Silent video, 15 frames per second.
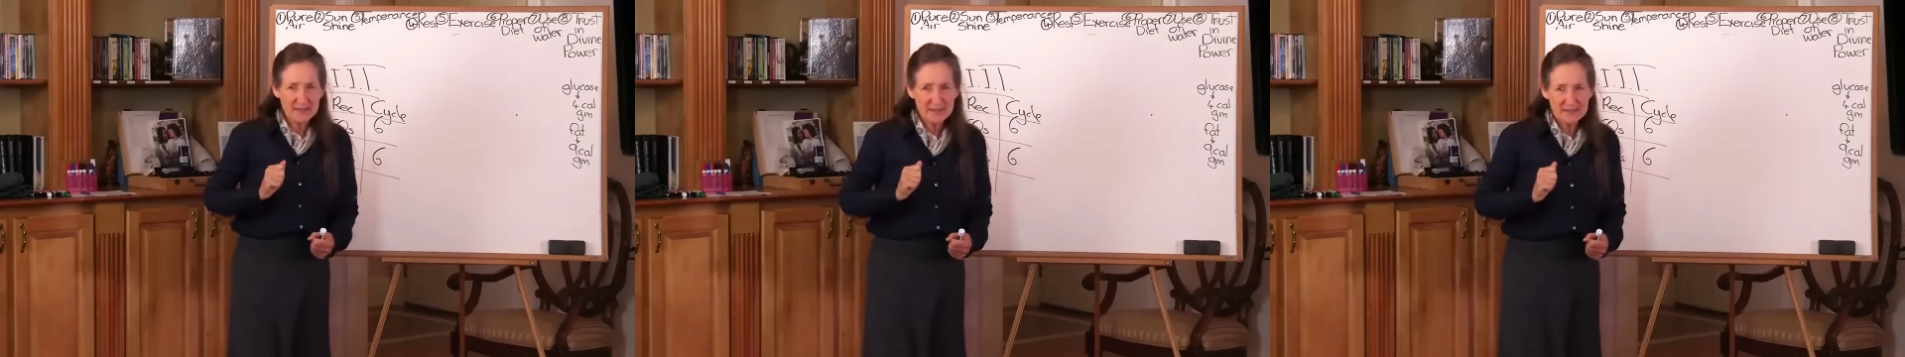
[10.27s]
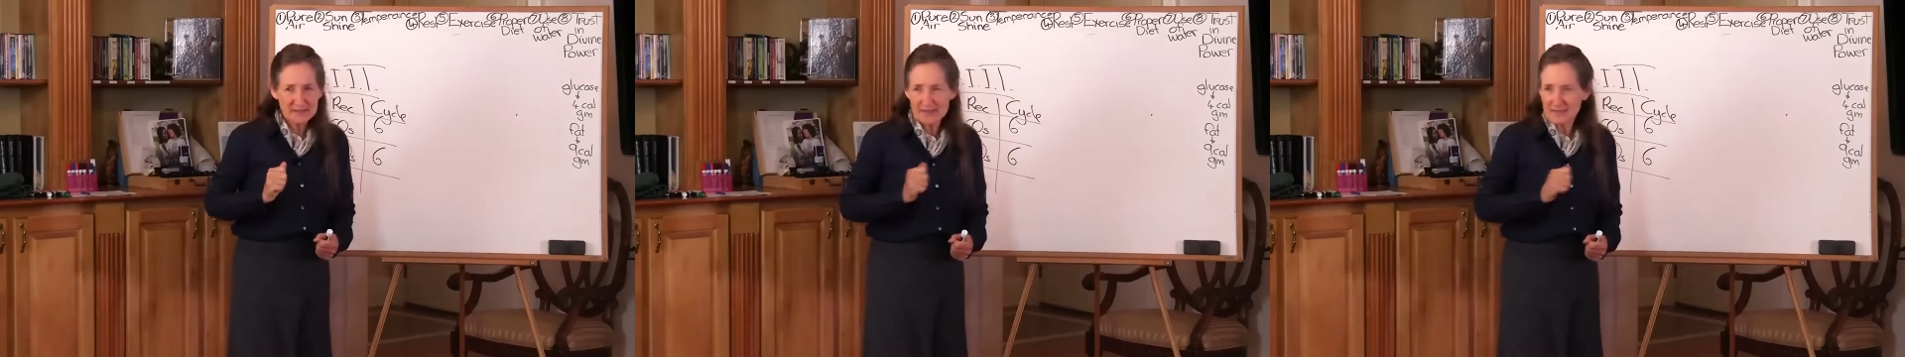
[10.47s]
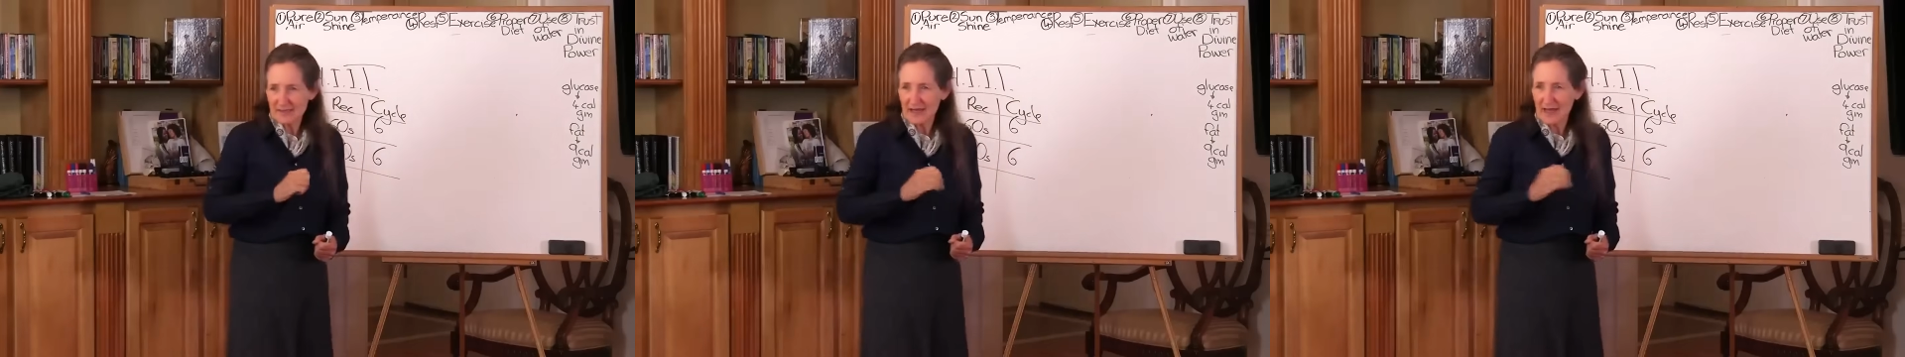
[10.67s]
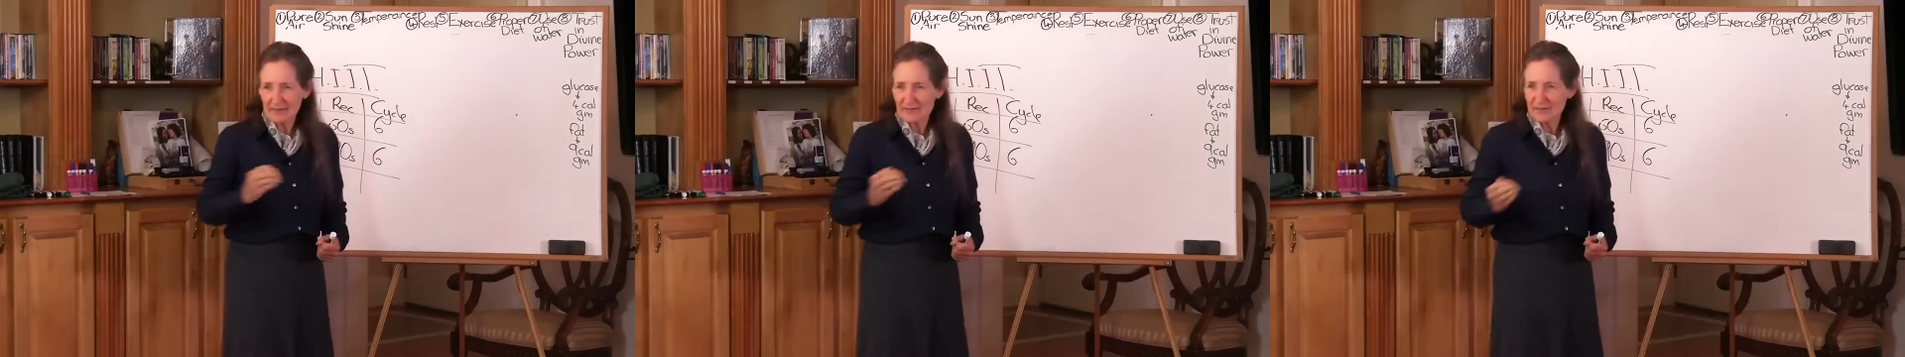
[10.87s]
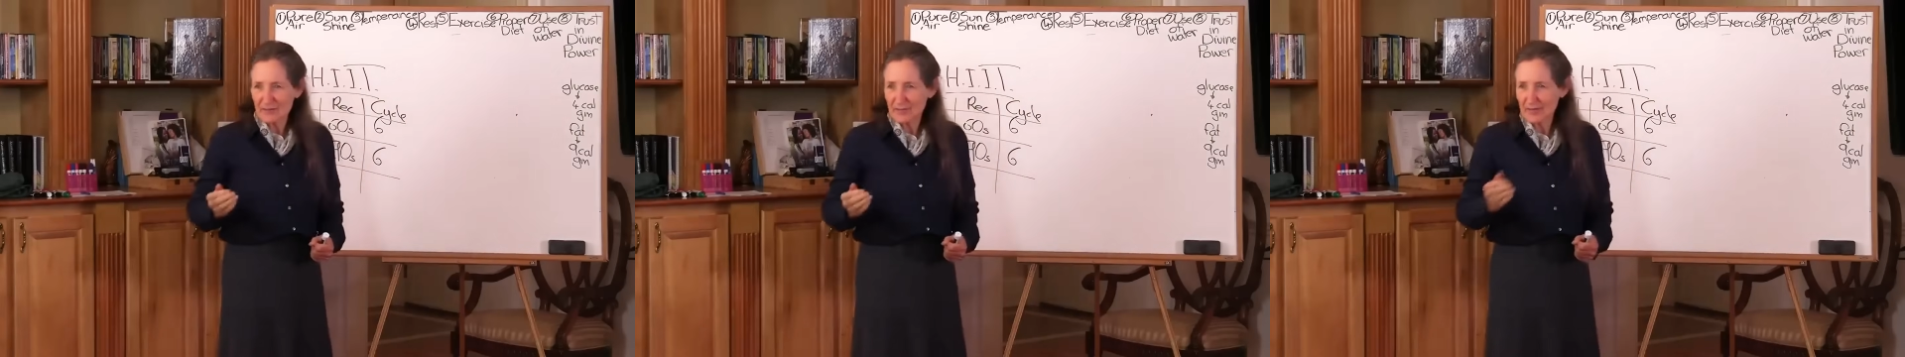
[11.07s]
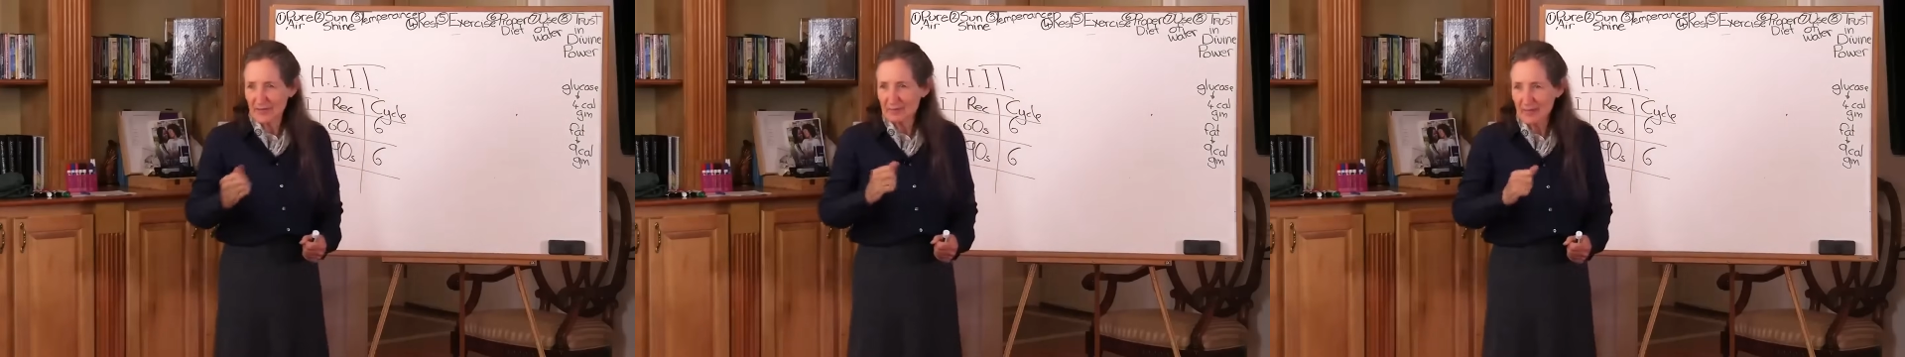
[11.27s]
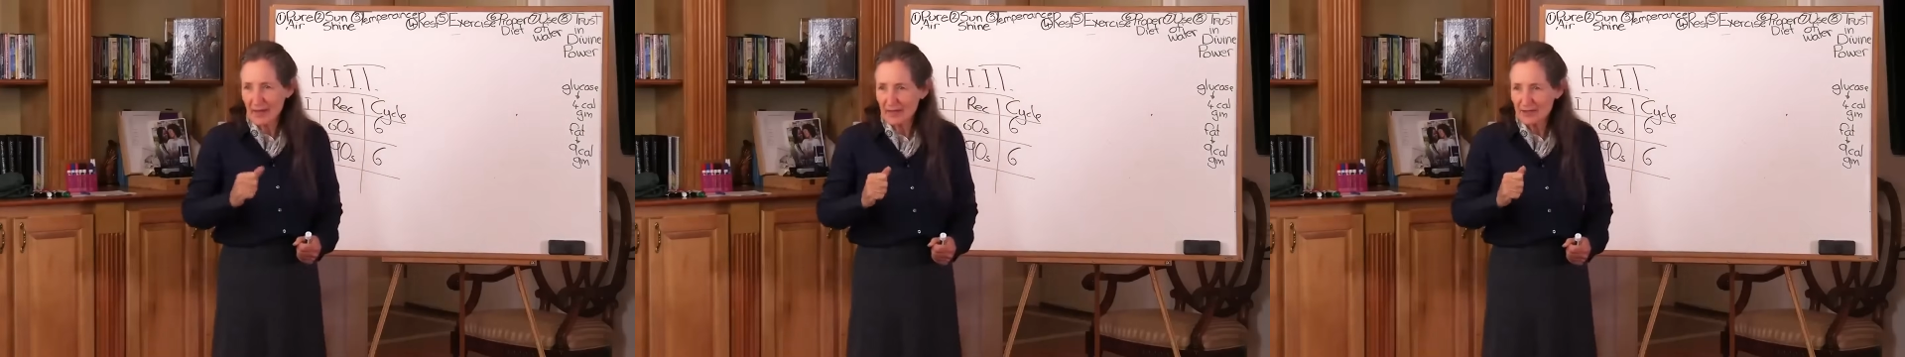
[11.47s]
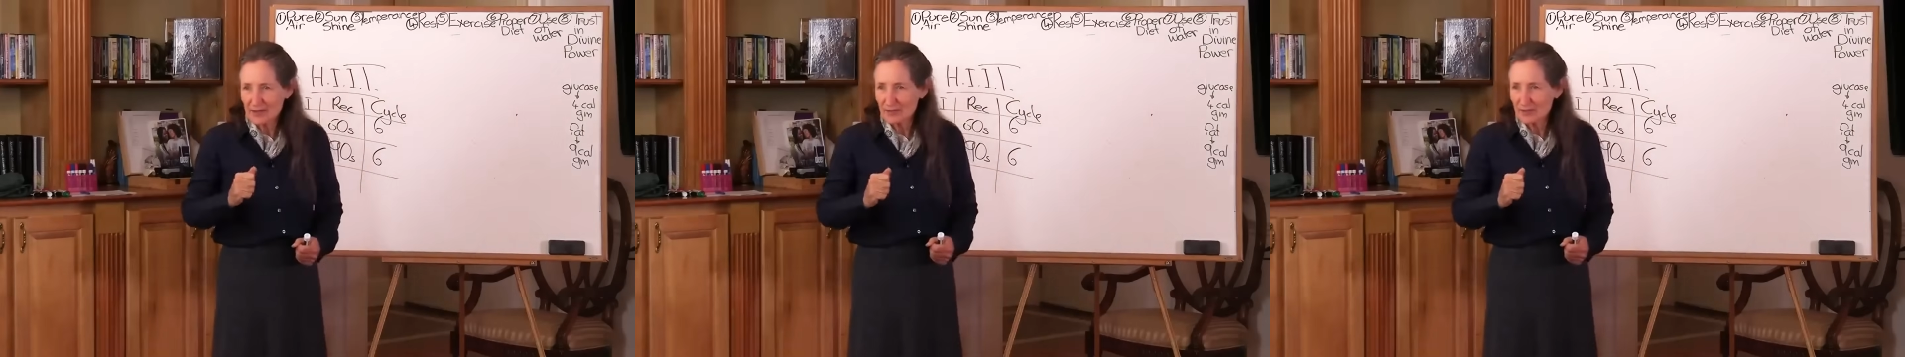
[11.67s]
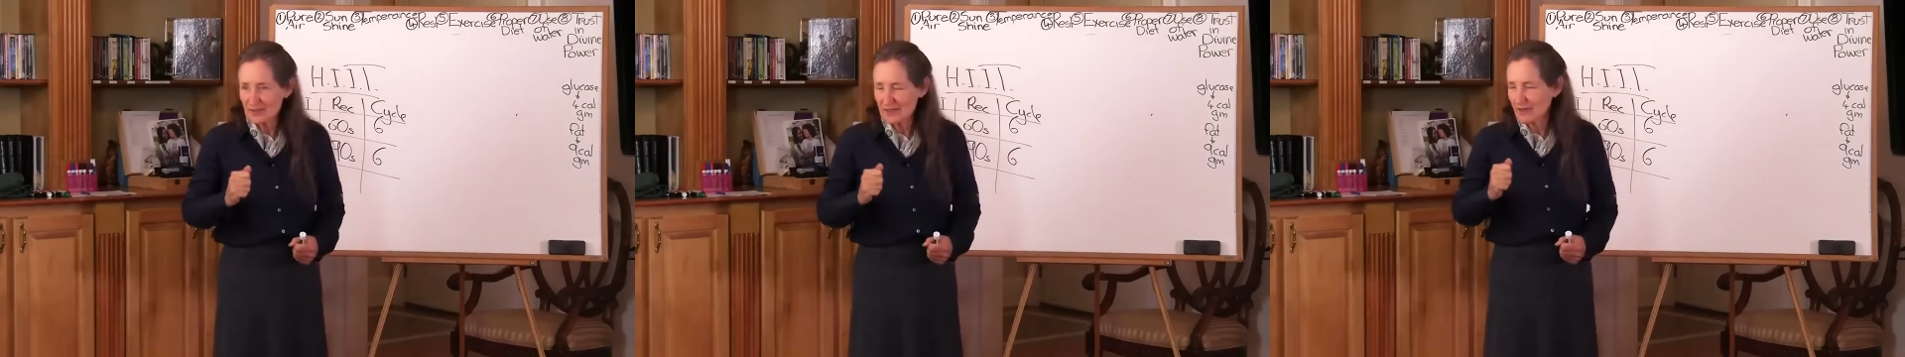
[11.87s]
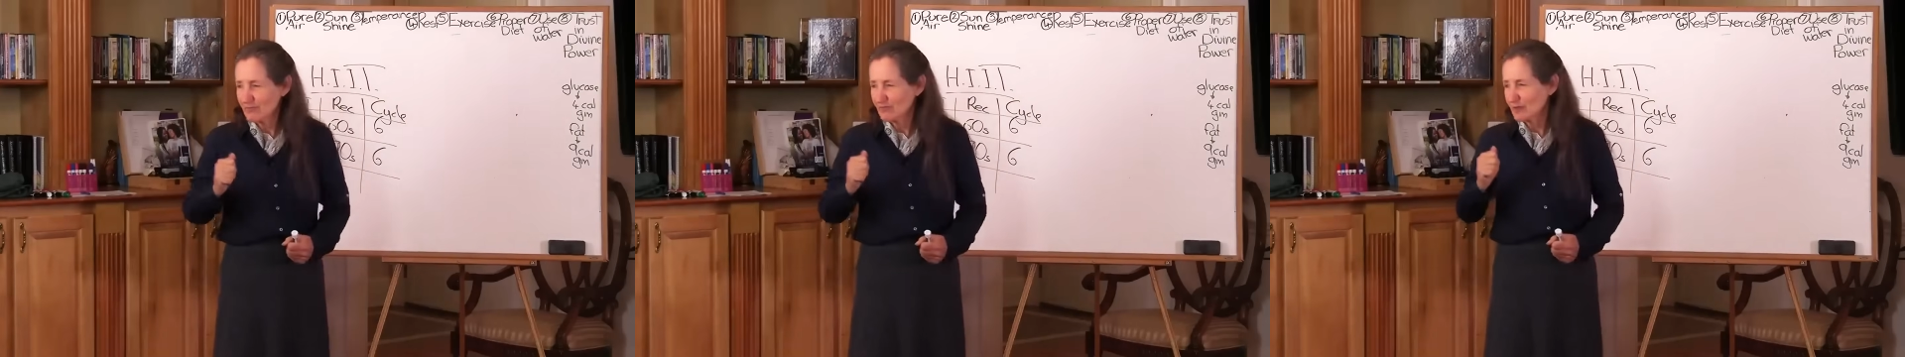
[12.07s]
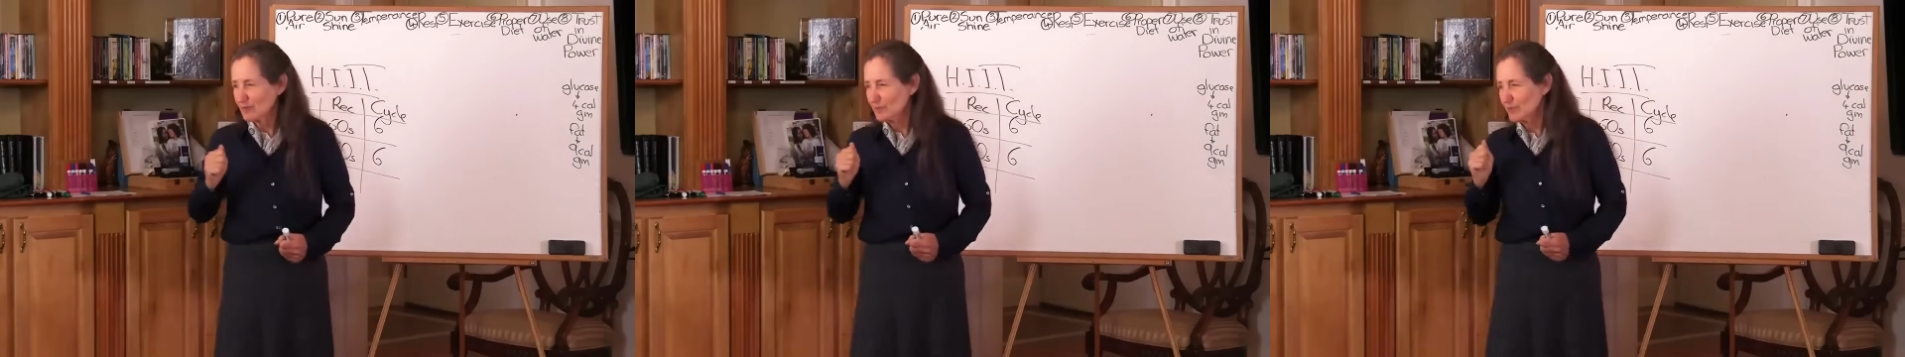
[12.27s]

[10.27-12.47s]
it doesn't have to beat much because every